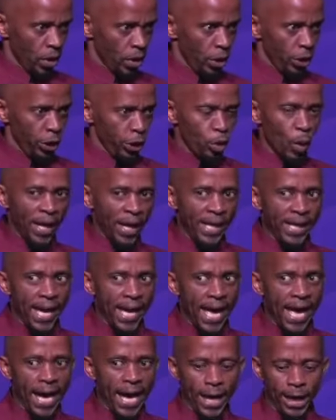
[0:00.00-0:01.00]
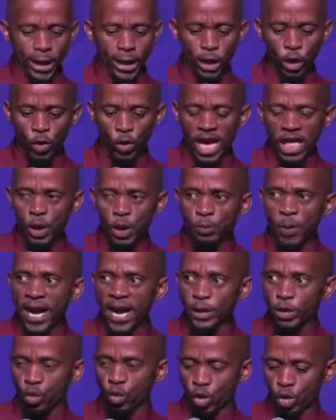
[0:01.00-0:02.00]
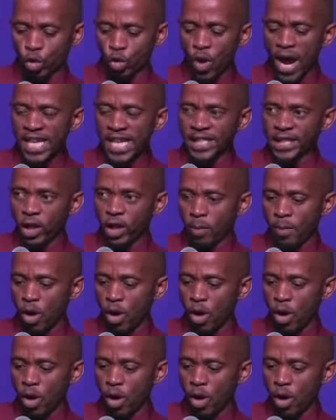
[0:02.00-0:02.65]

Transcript: You are here, you expect ukuthi uhanjelwe